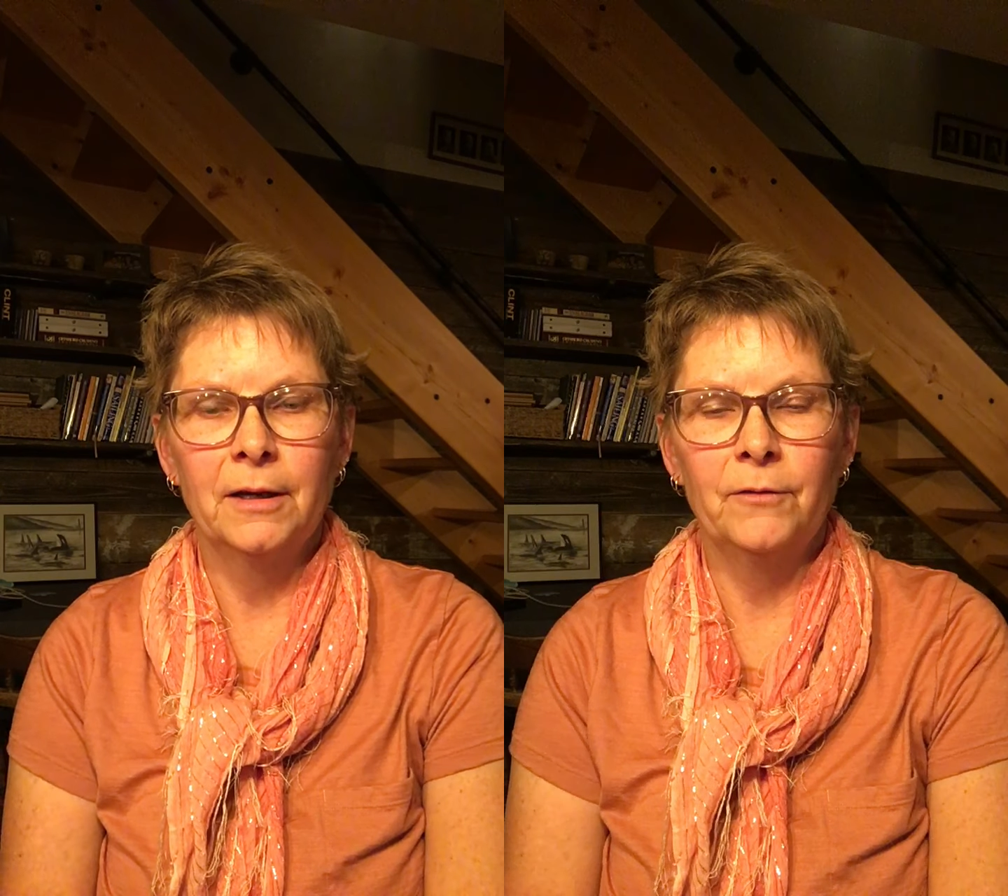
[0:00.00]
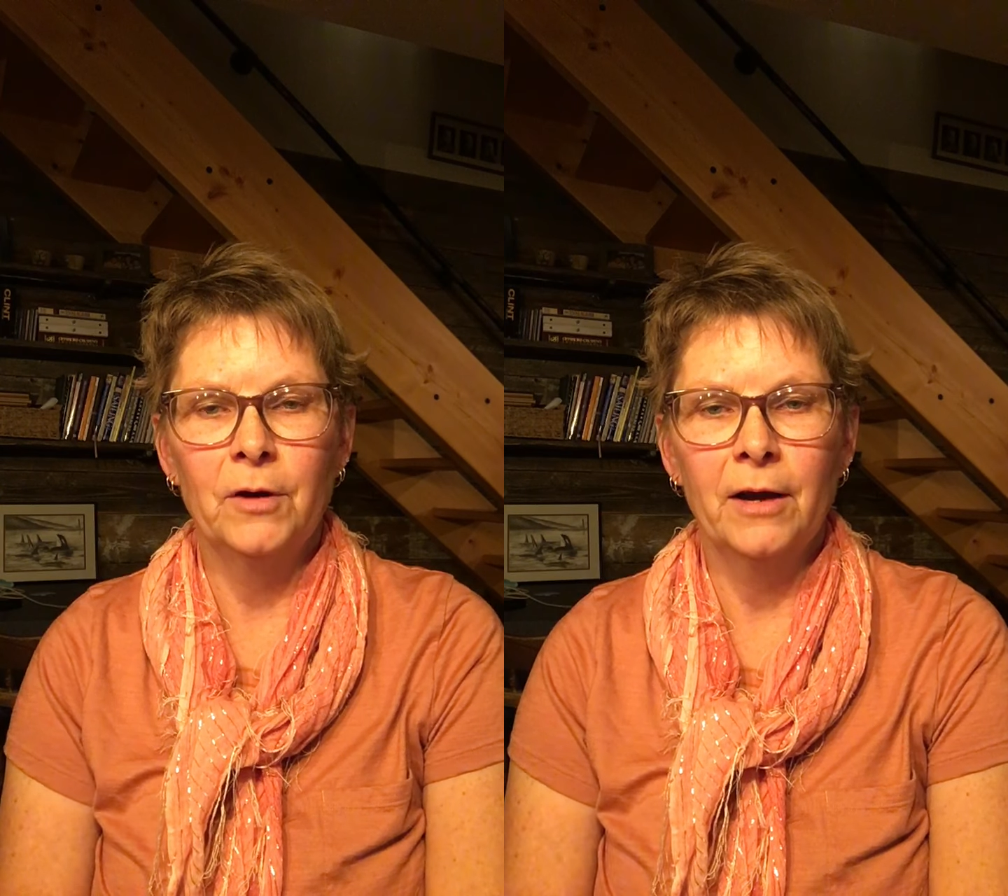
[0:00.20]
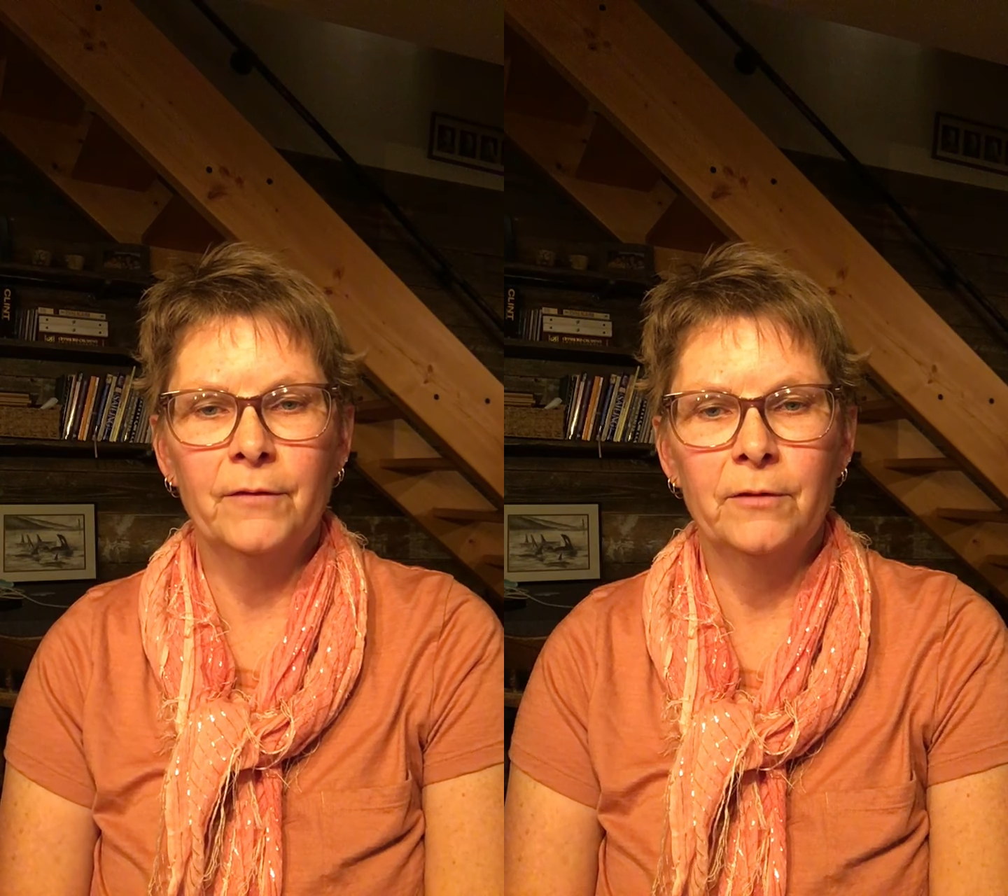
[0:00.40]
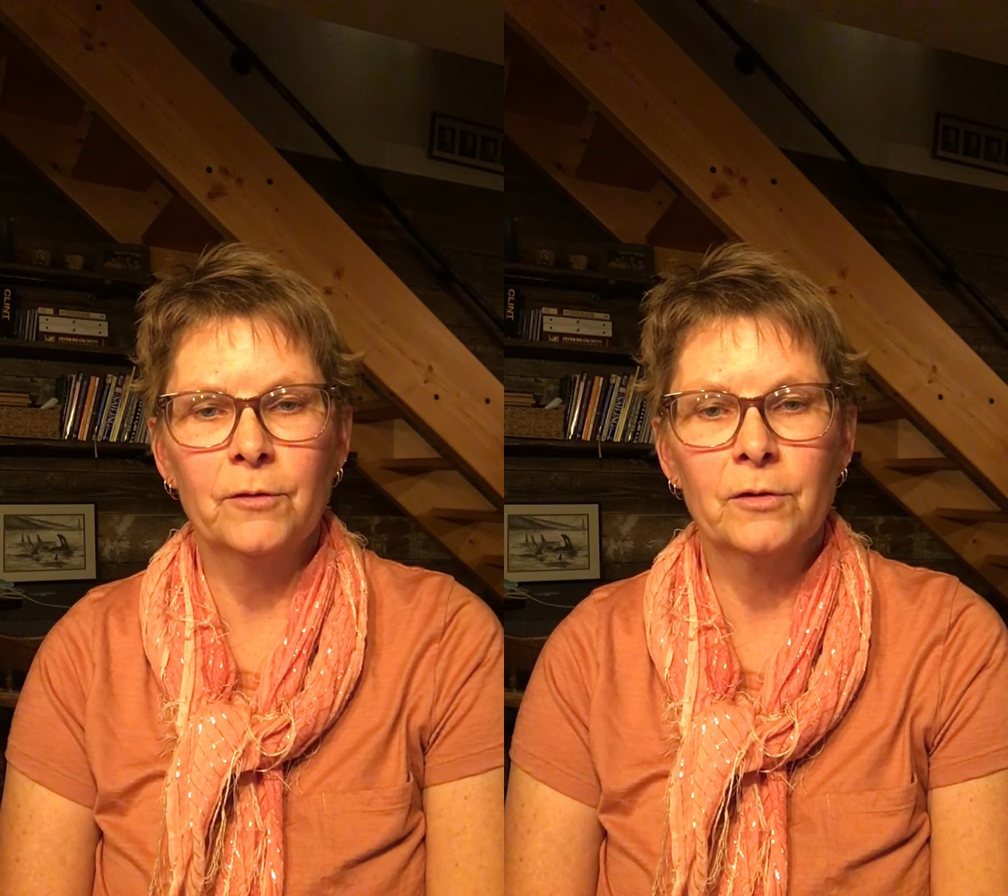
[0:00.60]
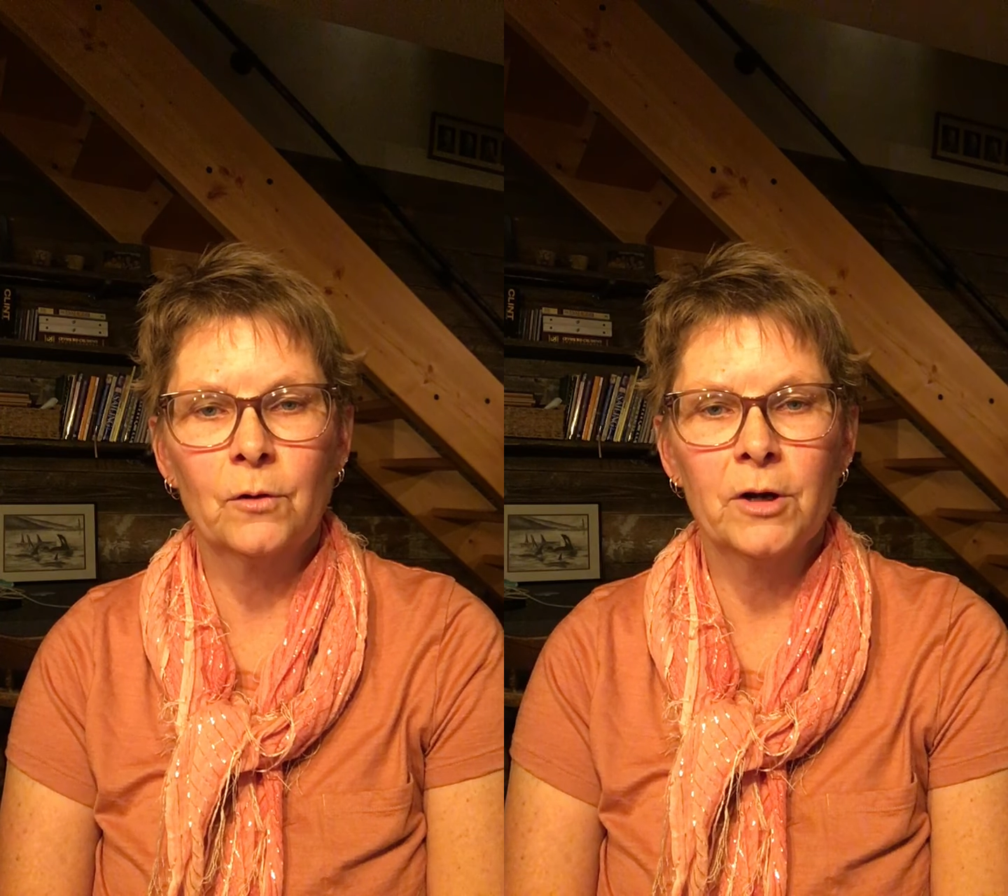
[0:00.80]
if you have any
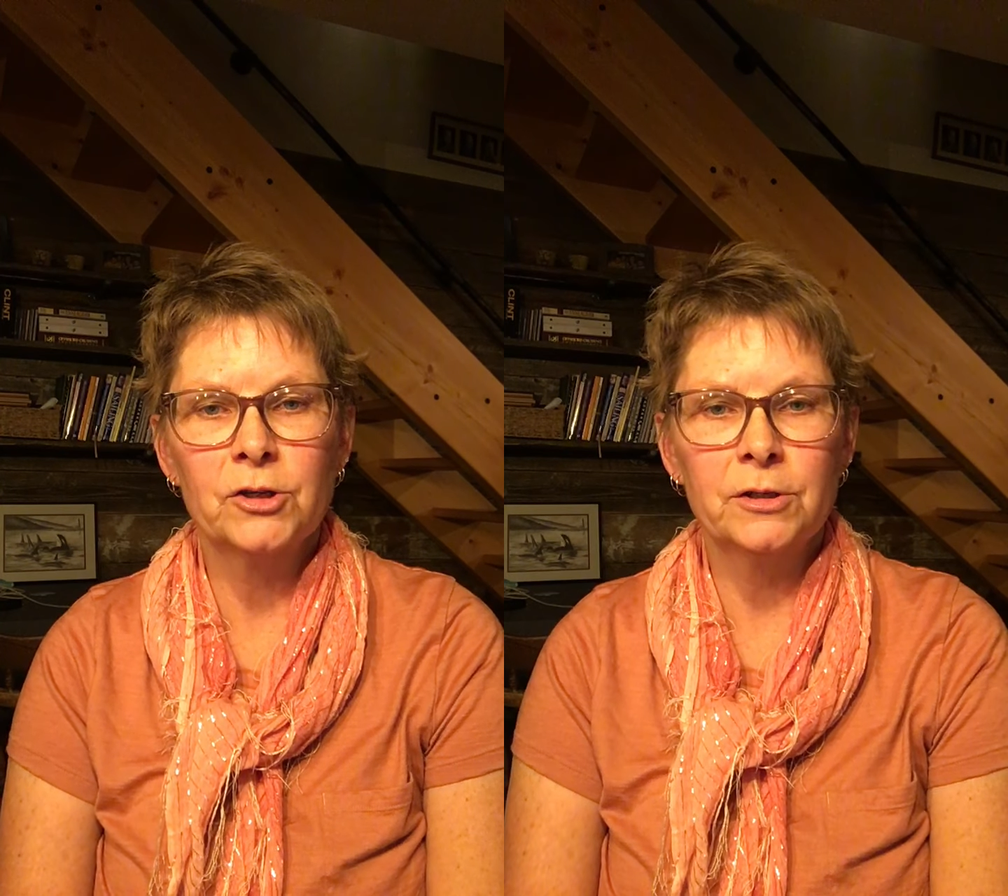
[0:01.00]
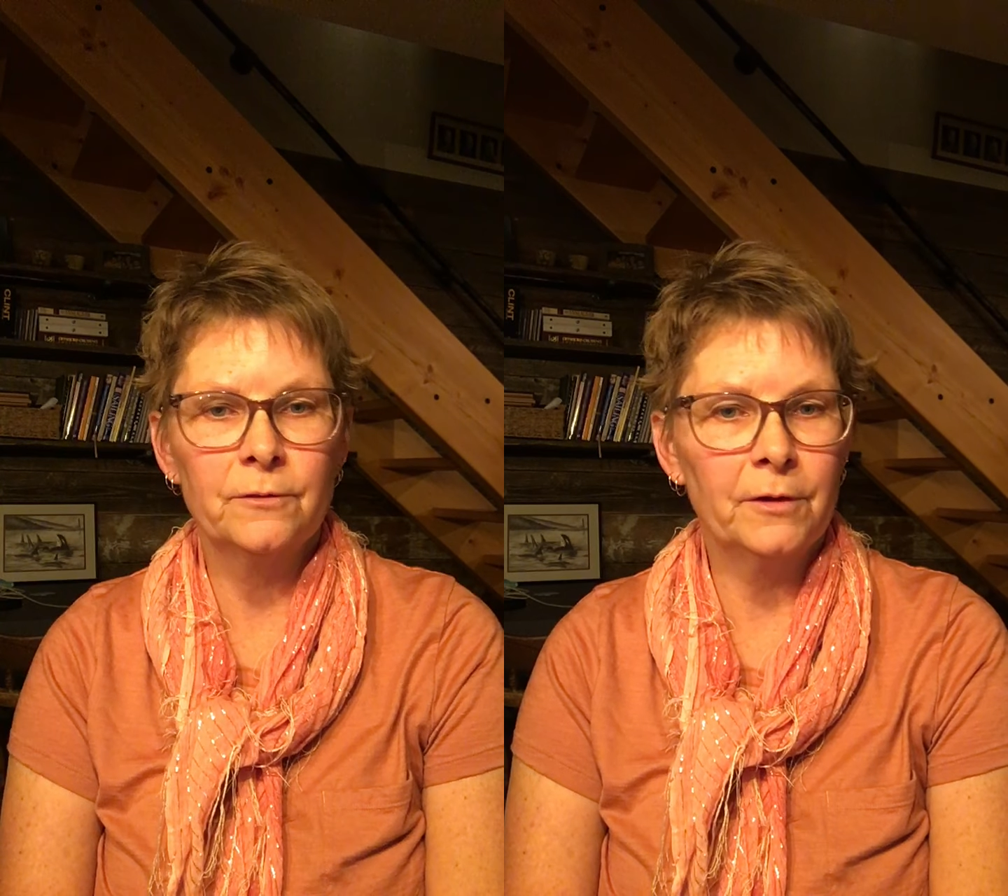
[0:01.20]
further questions,